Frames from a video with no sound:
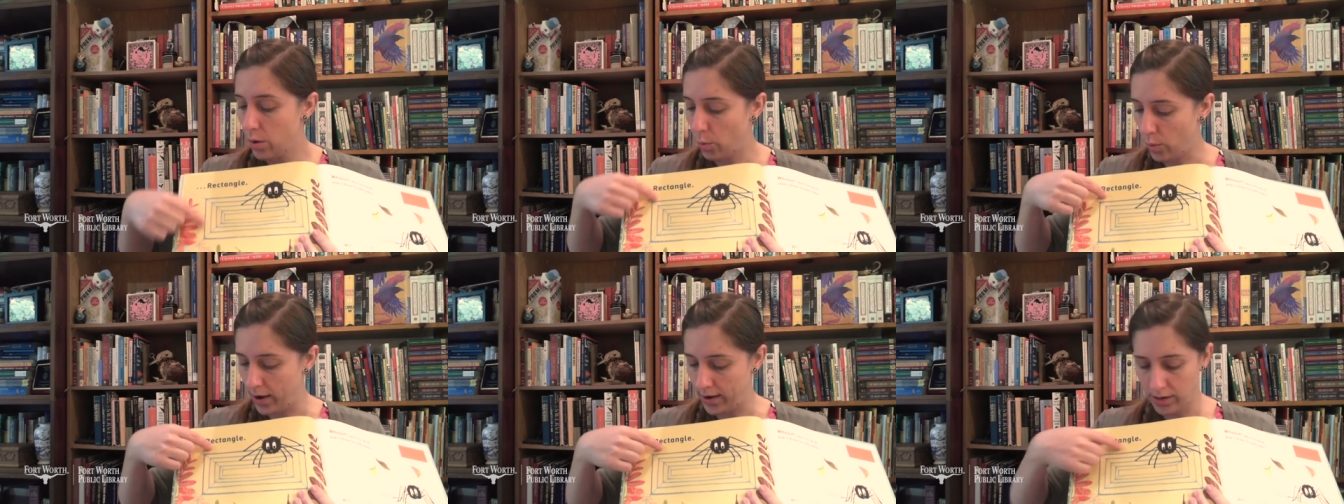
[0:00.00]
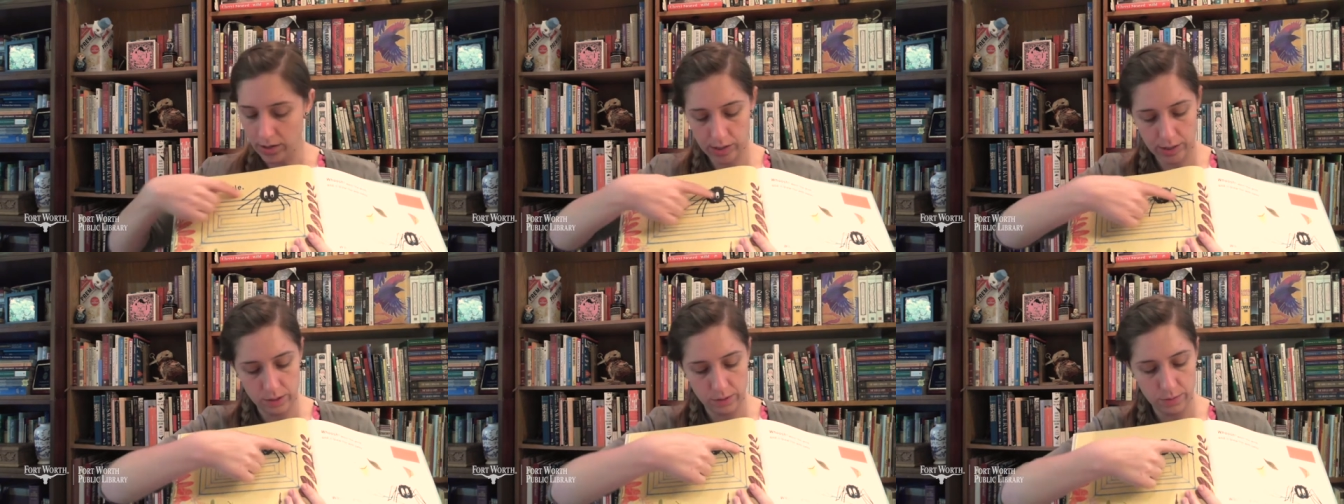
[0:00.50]
one,
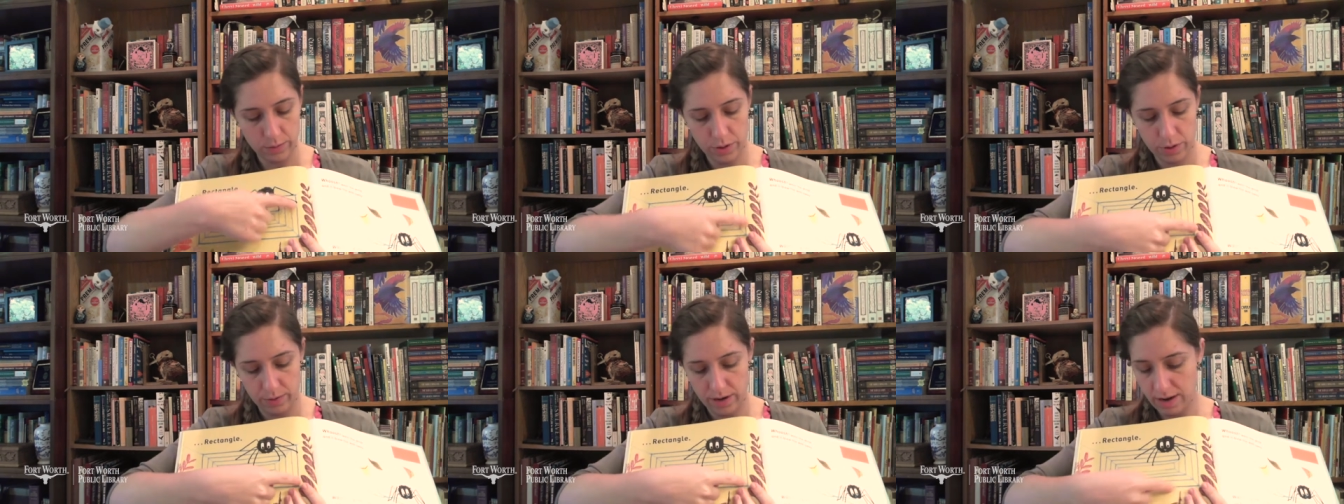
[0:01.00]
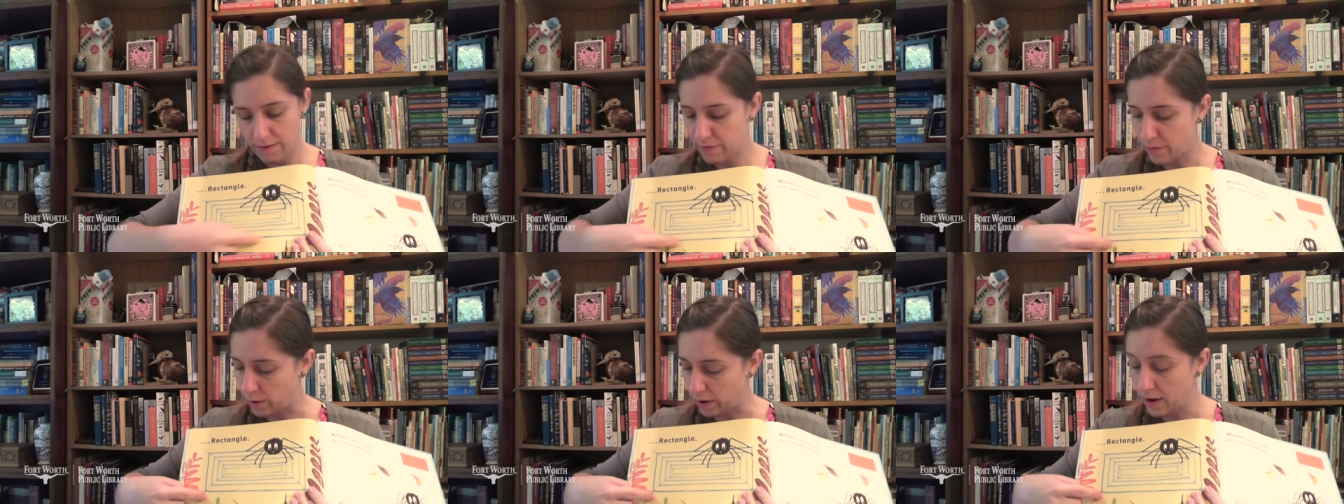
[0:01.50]
two, three,
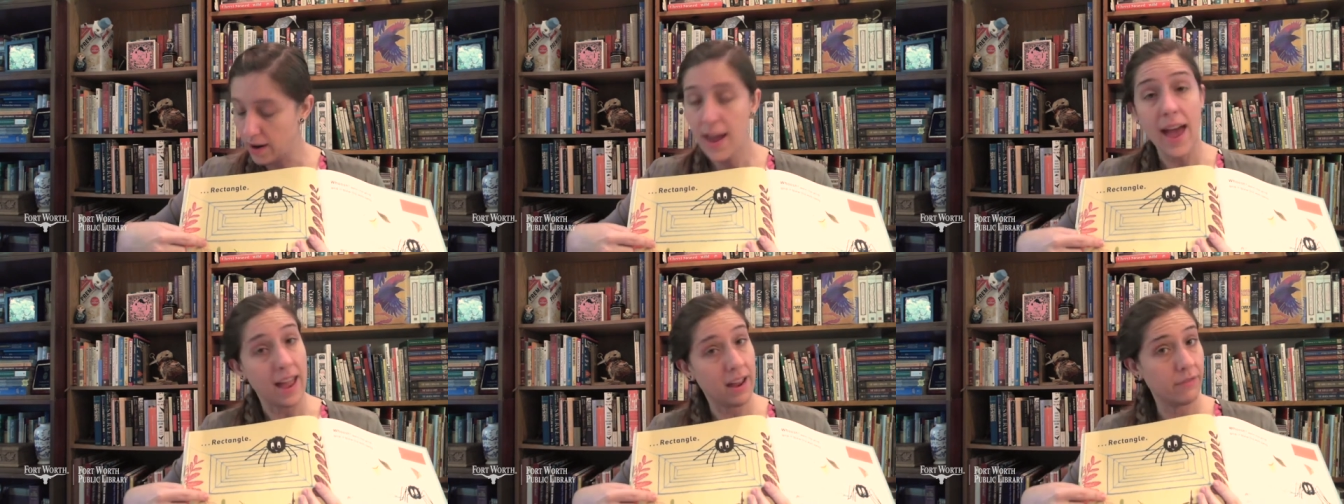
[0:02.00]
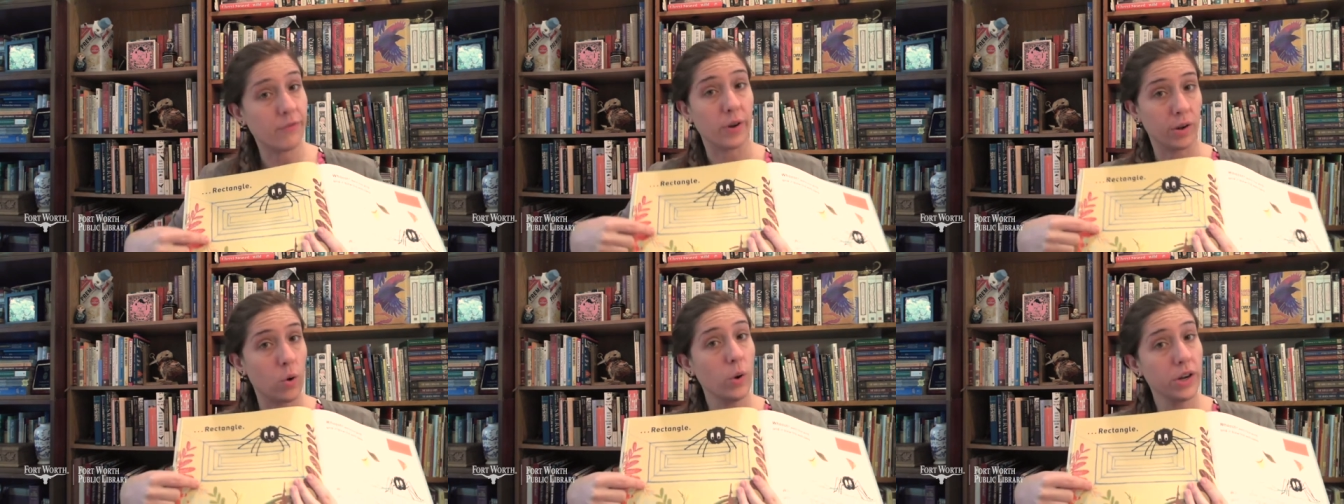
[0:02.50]
four, and
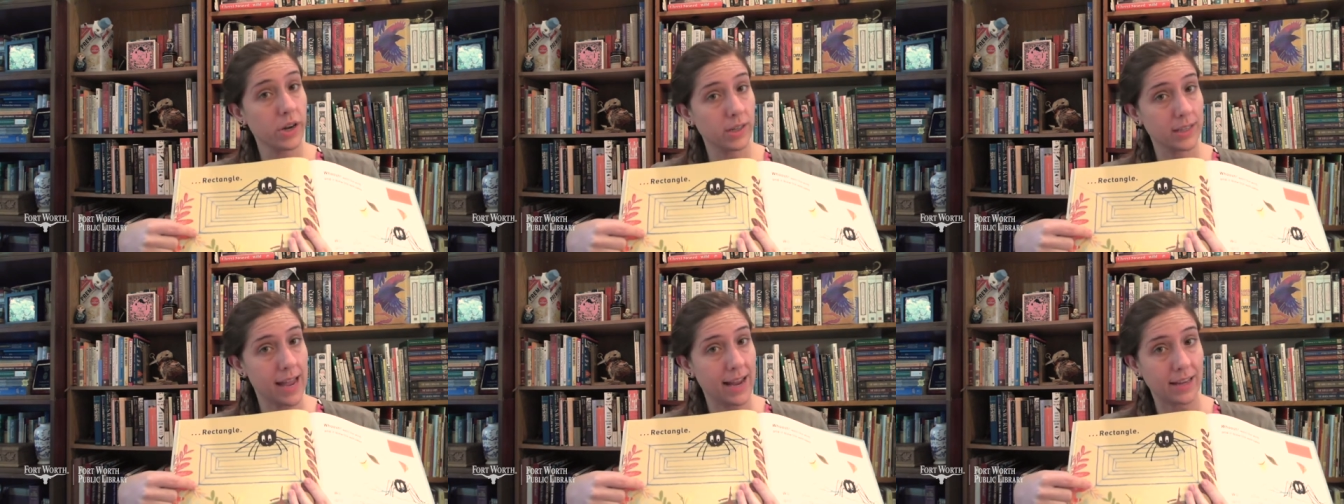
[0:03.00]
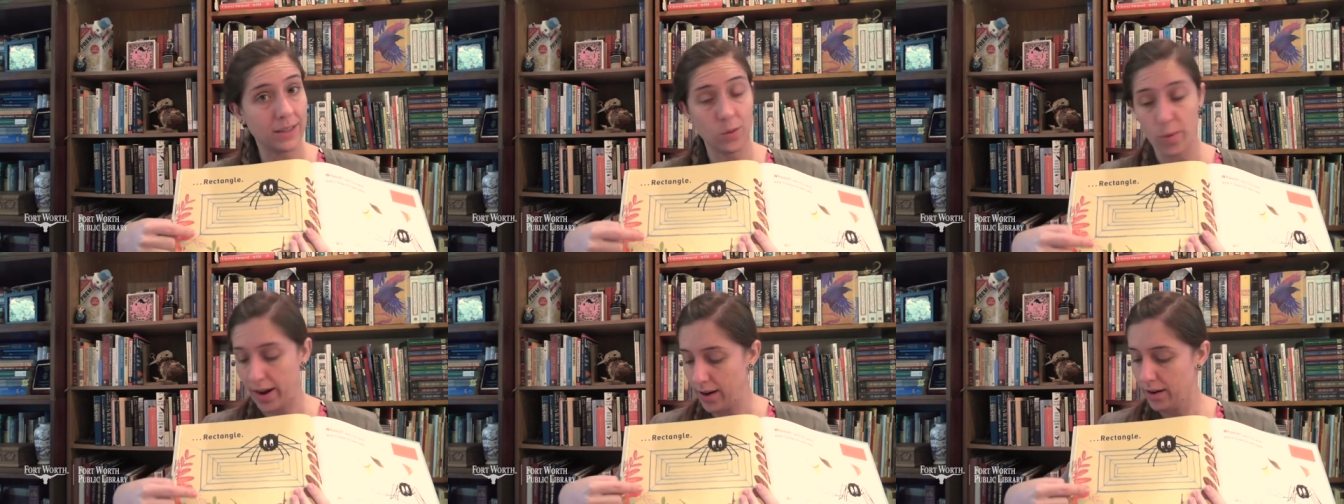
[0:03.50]
four corners like a
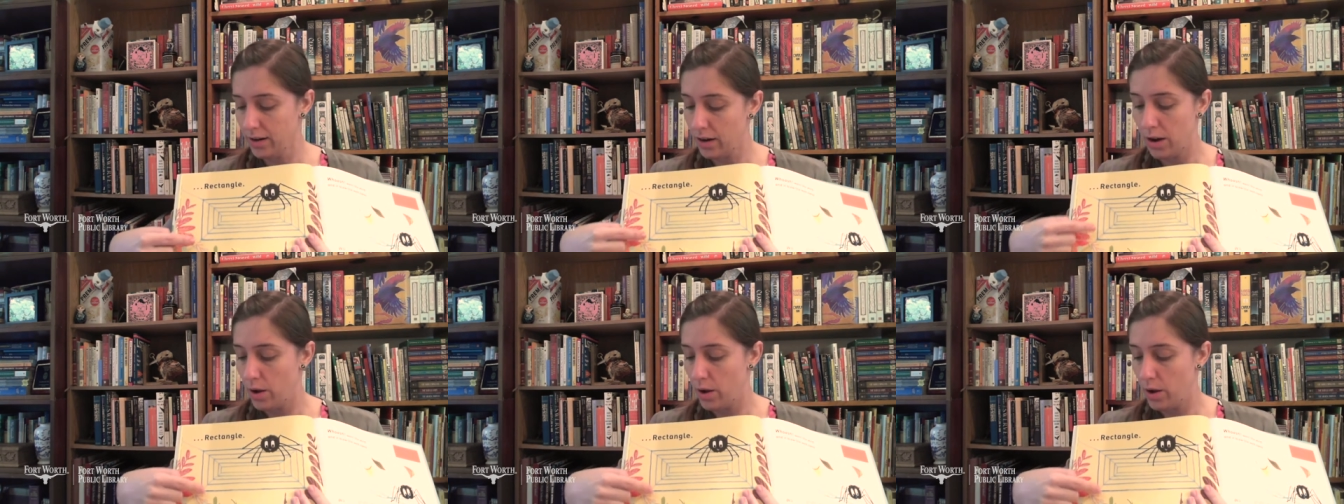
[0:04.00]
square,